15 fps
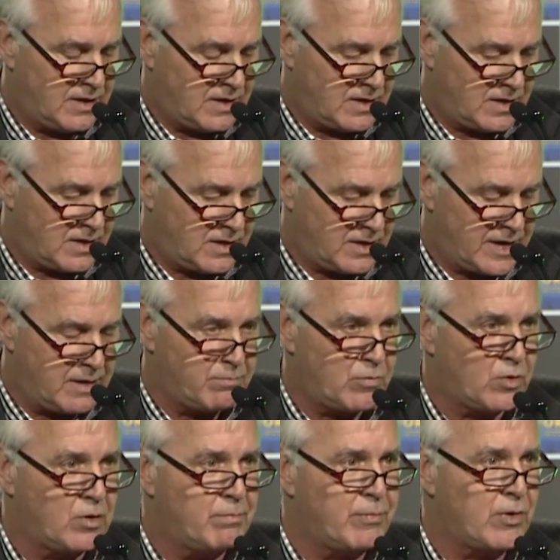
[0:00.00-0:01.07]
and
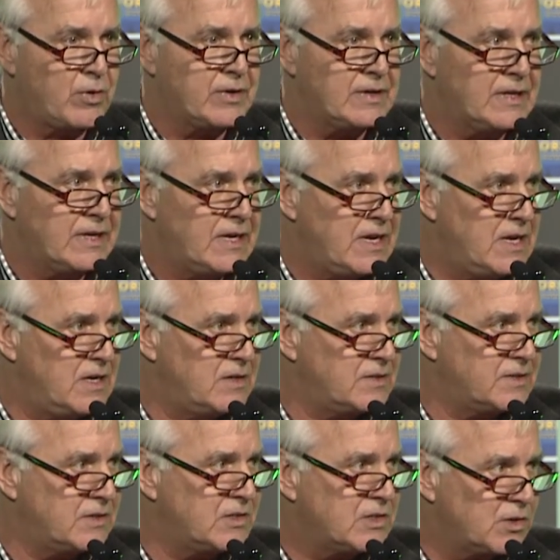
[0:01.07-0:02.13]
more importantly, he
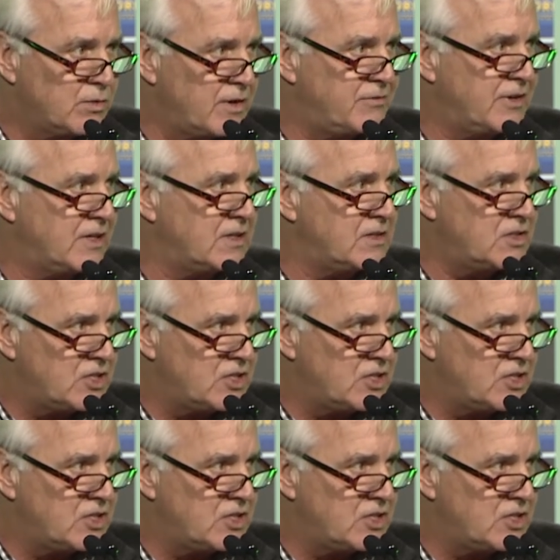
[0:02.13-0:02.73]
is a terrific